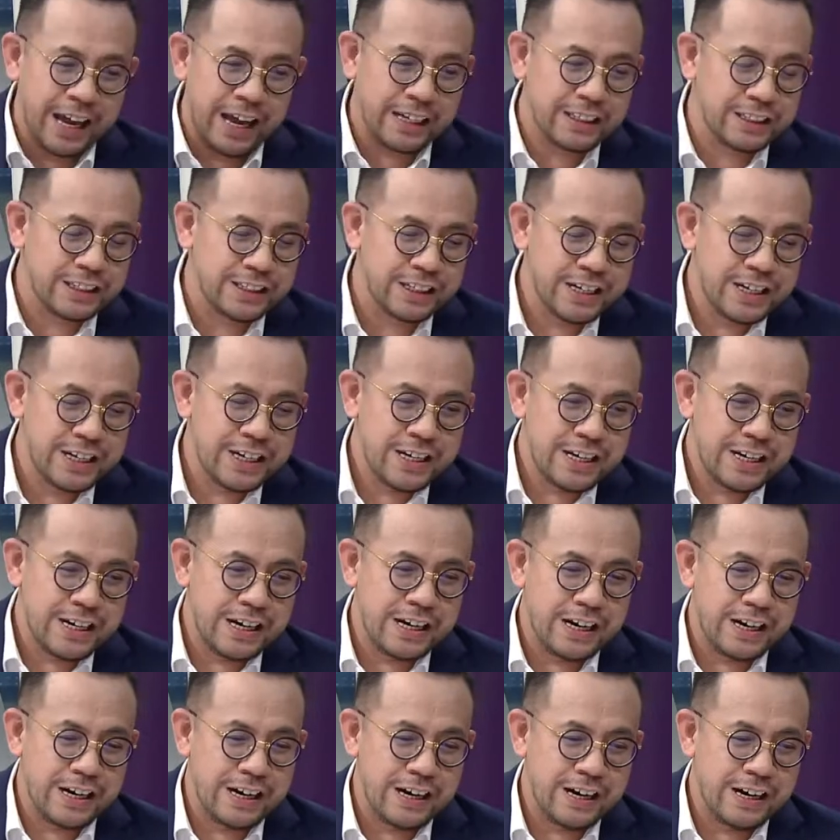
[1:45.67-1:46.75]
you deduct
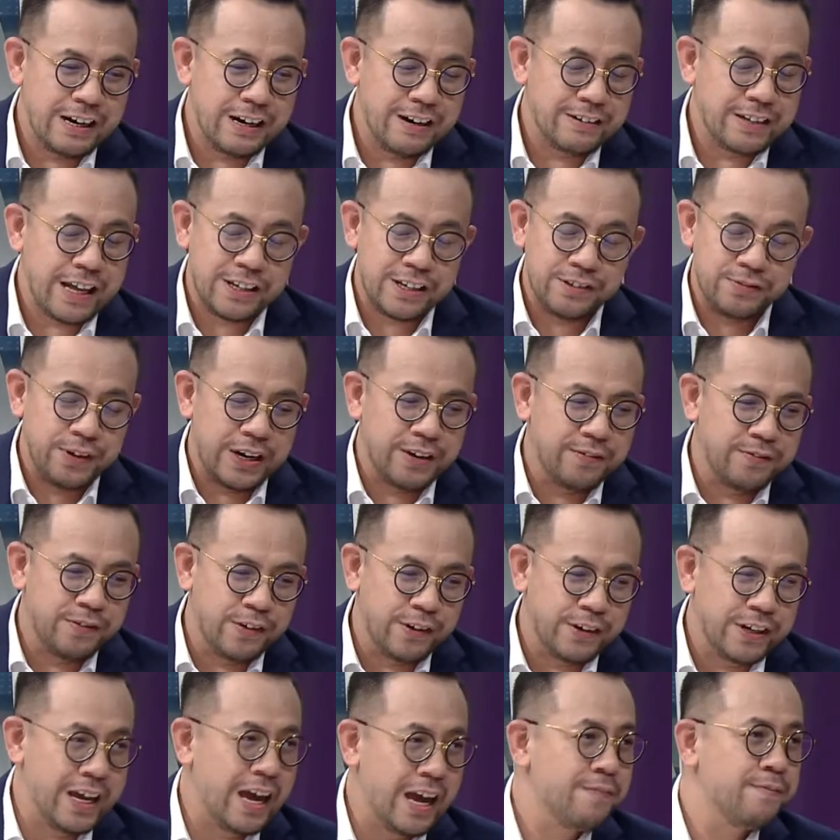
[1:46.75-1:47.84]
tax uh,
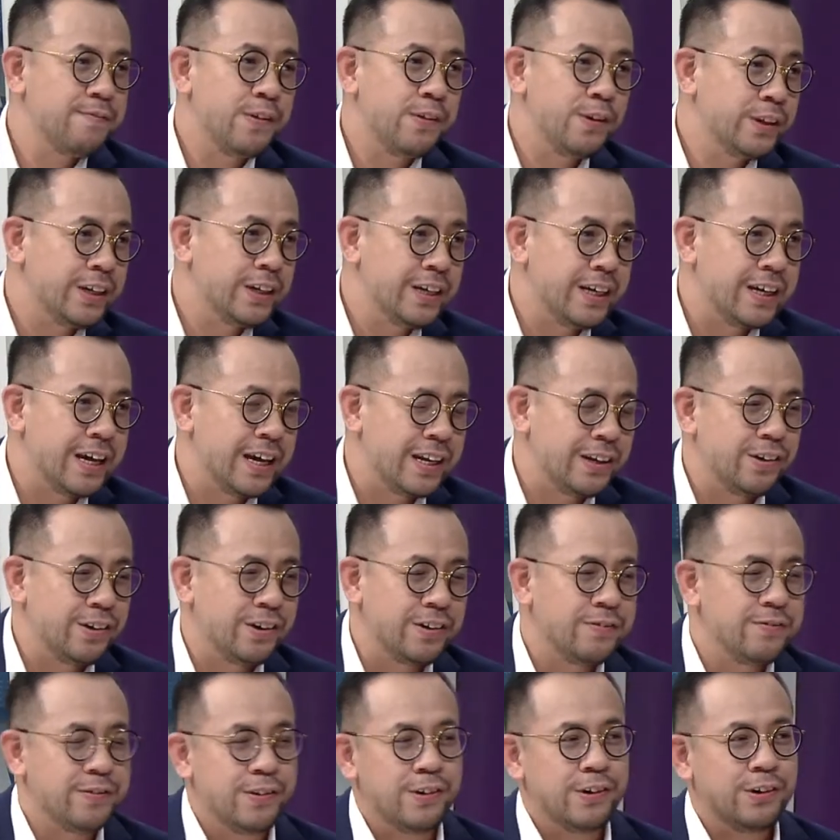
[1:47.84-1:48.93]
tax rate for the
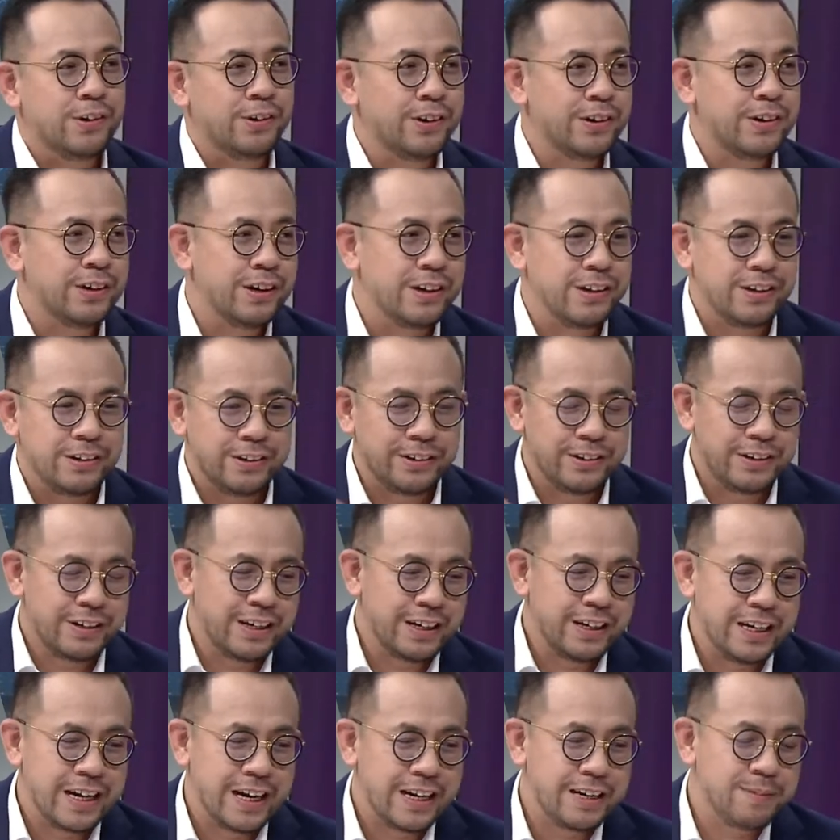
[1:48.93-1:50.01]
M40 and not for
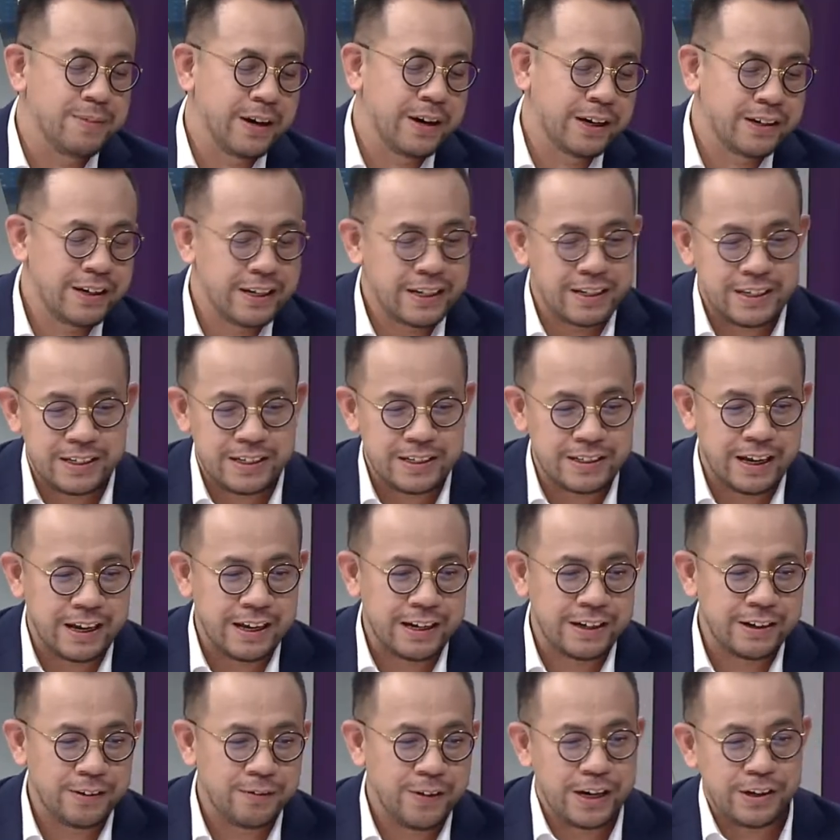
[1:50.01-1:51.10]
you know the other
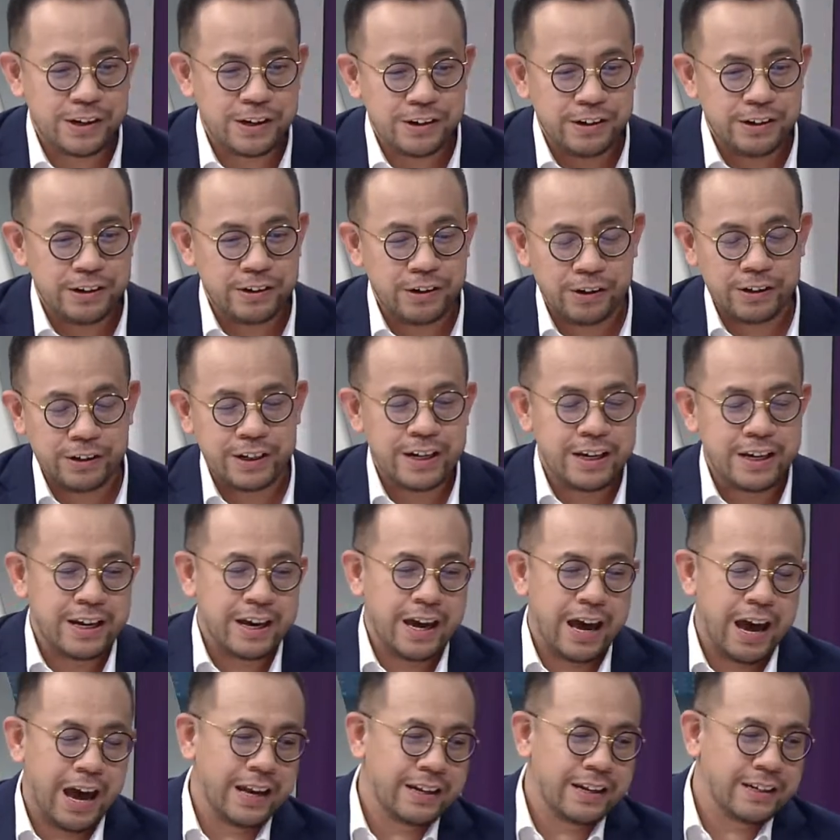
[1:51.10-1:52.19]
brackets? And why do you
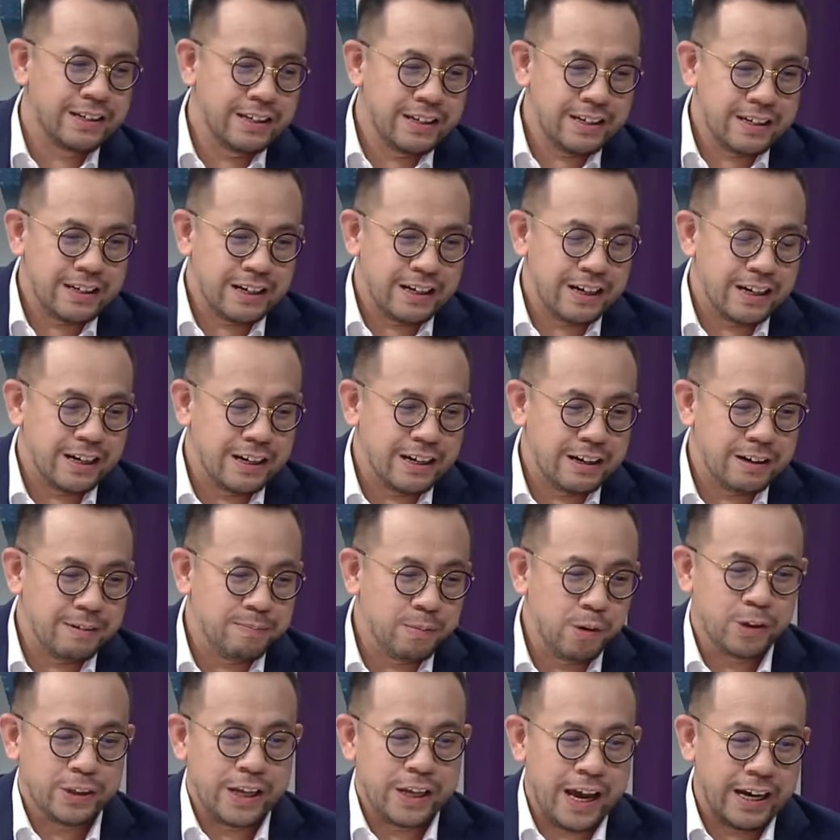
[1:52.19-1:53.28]
not add
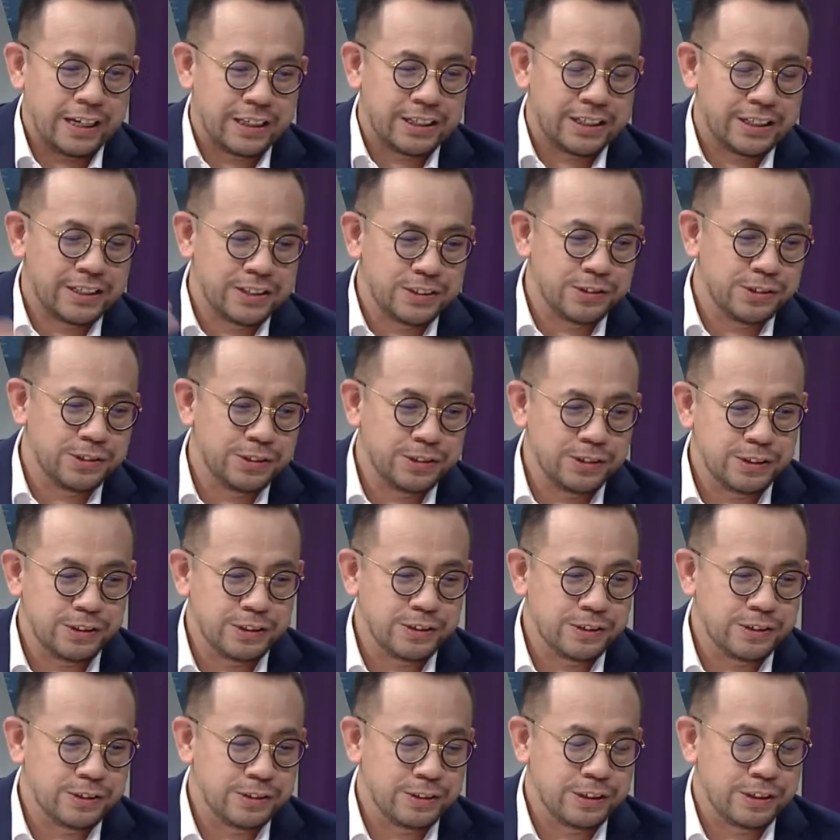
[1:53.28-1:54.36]
uh, more tax
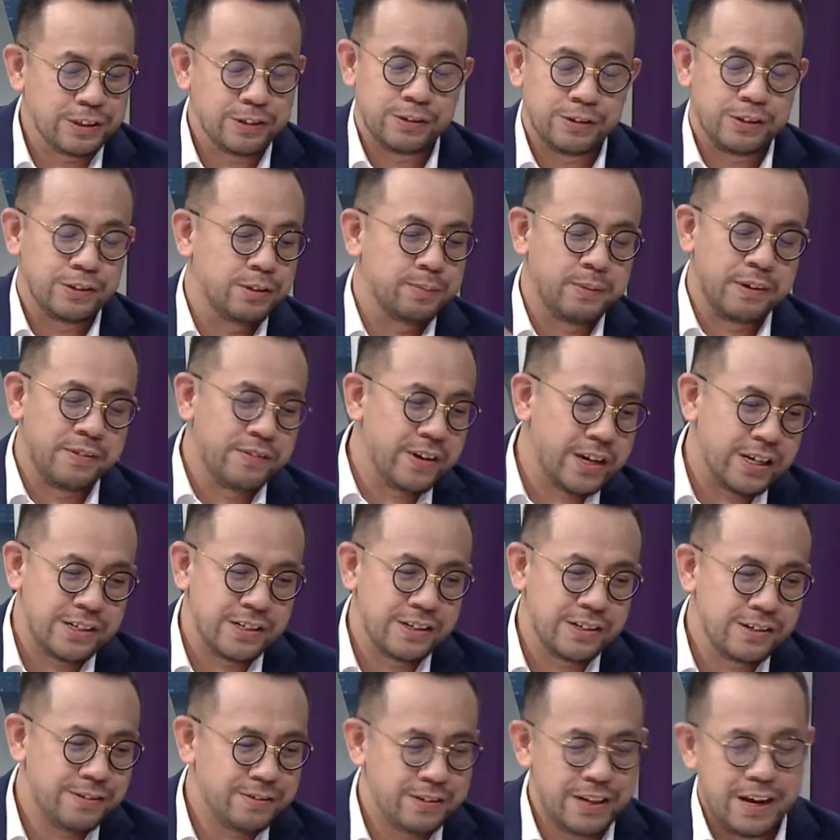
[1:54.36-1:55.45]
to, to to, the
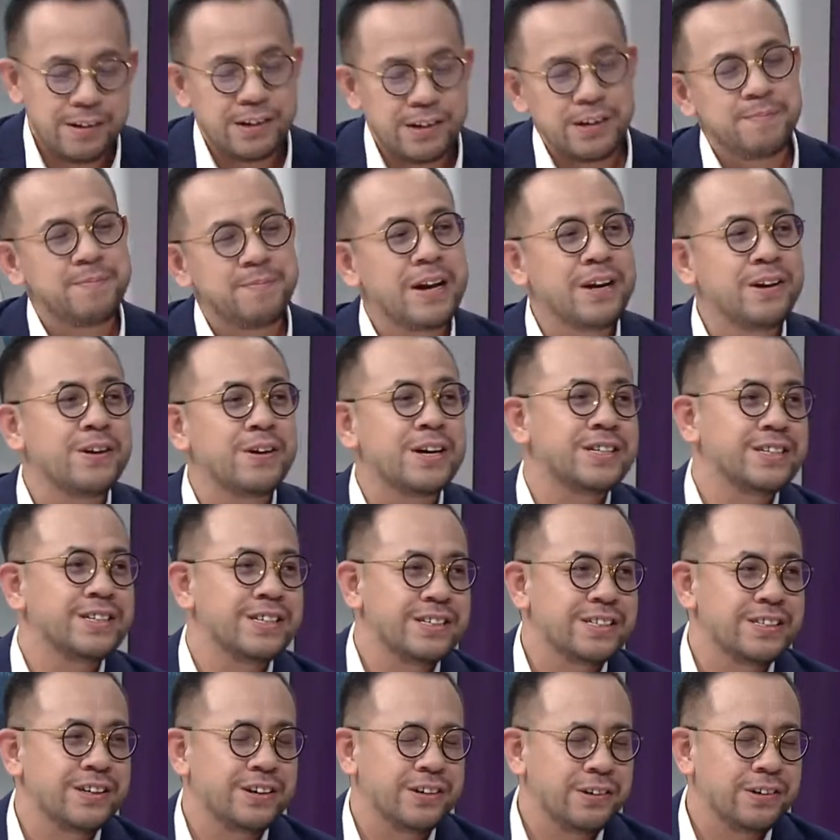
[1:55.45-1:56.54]
super rich? You know, there, there, are
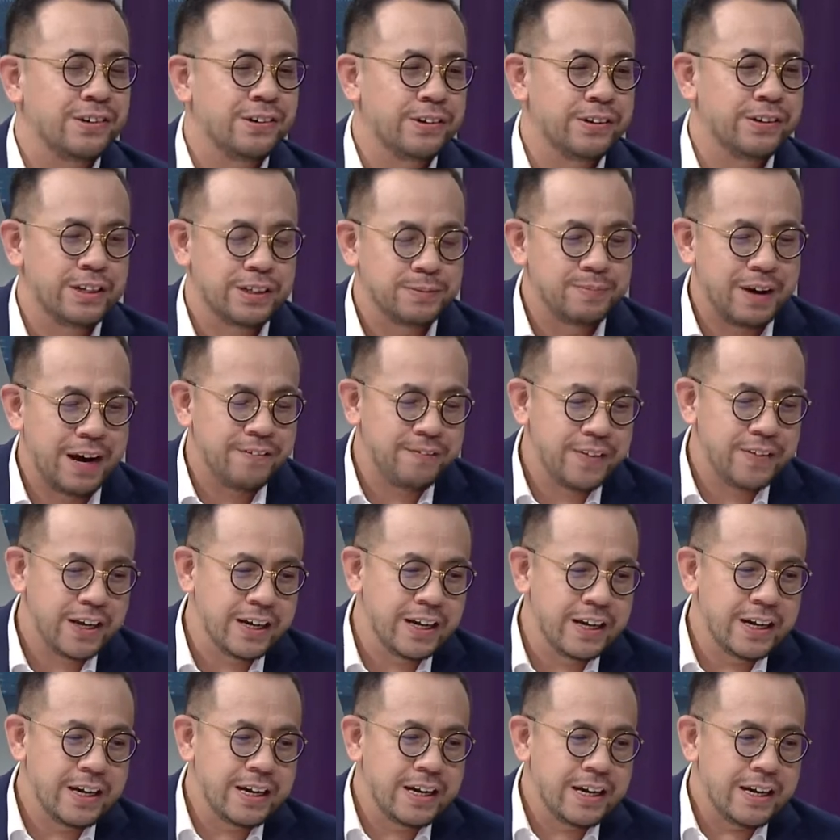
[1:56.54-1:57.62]
many questions on all
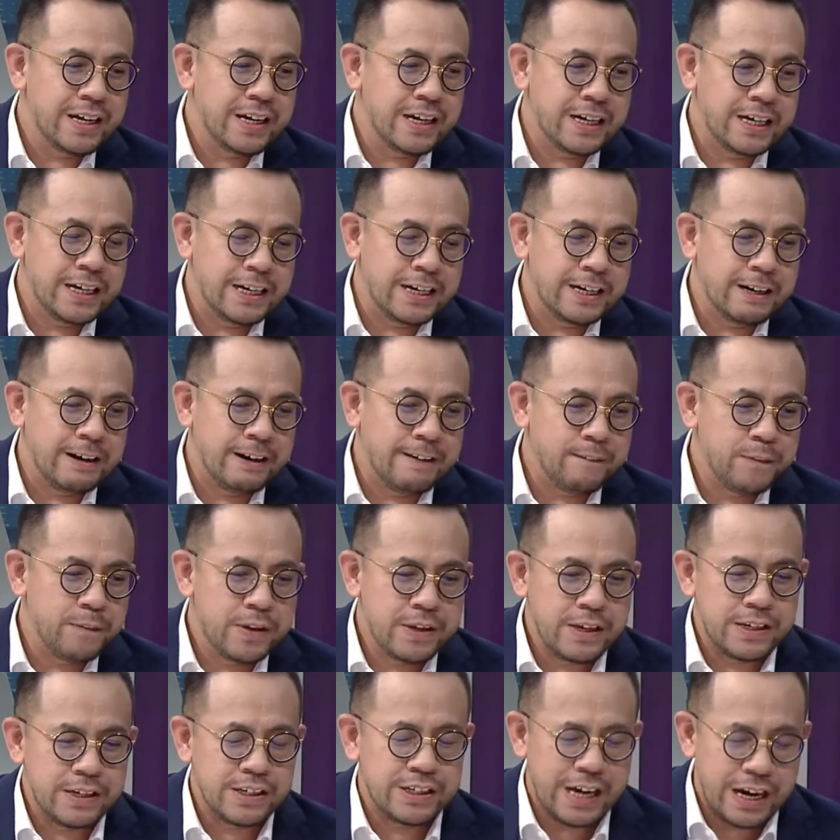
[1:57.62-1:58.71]
this. But I think
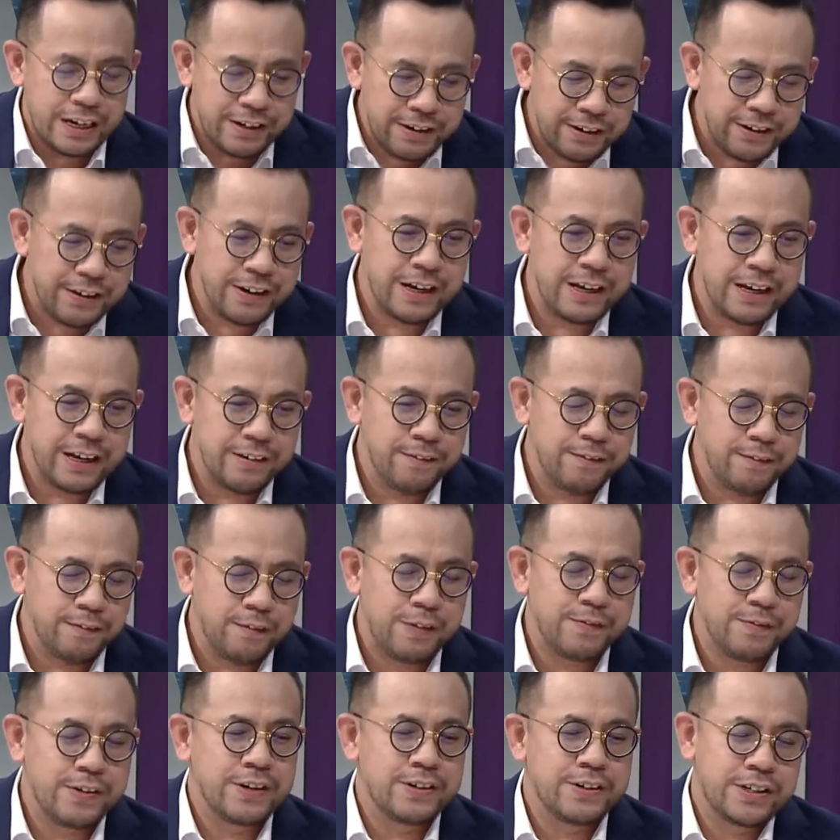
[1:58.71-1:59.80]
uh,
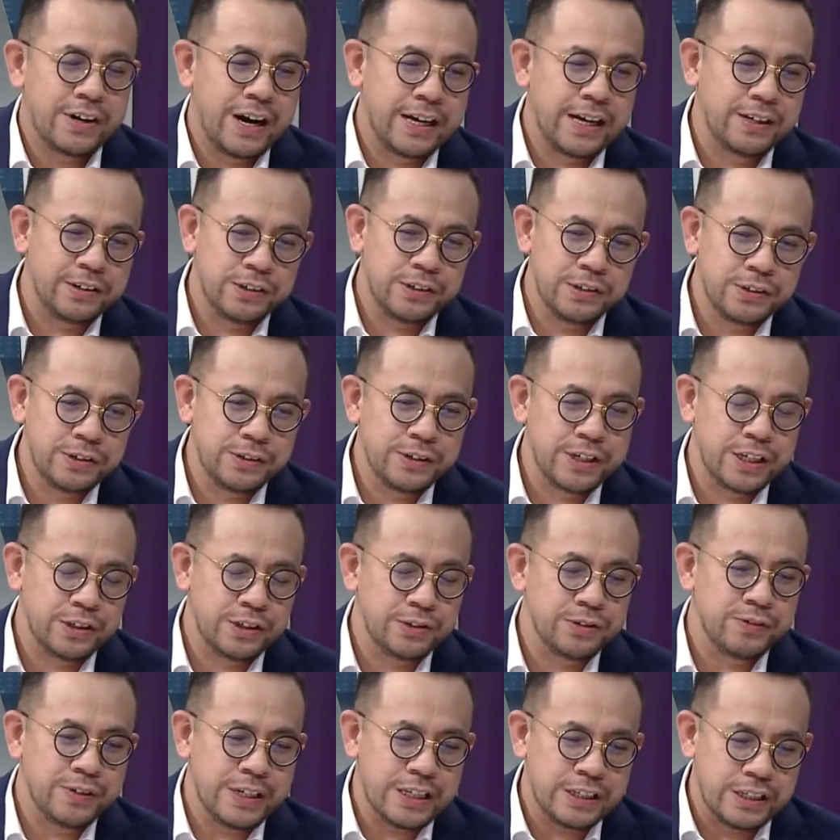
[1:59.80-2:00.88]
generally, what we are trying to
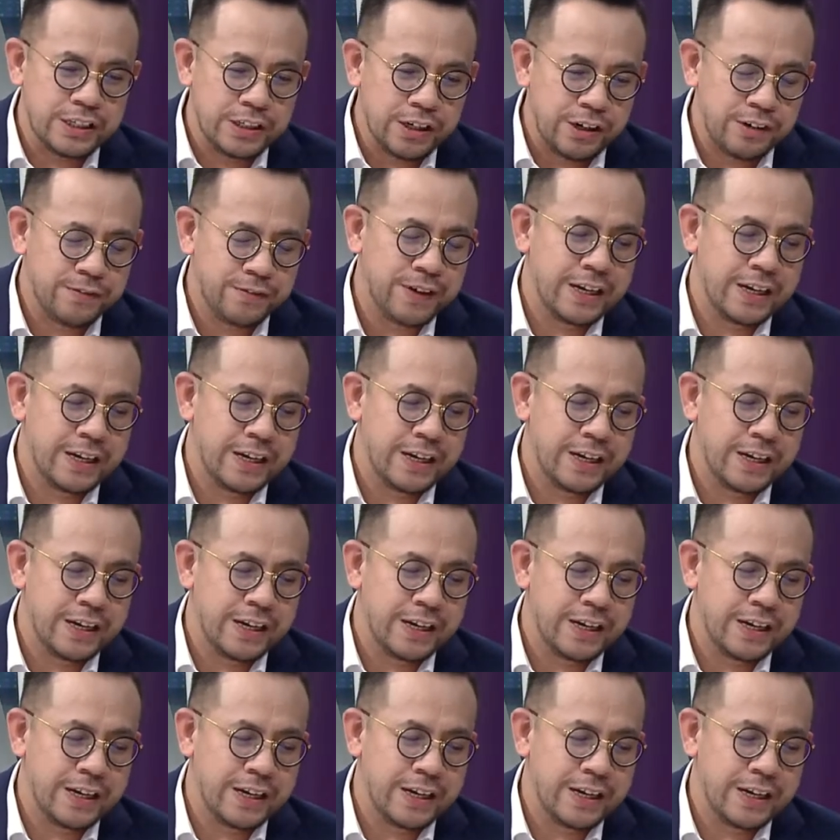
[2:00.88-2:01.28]
do is to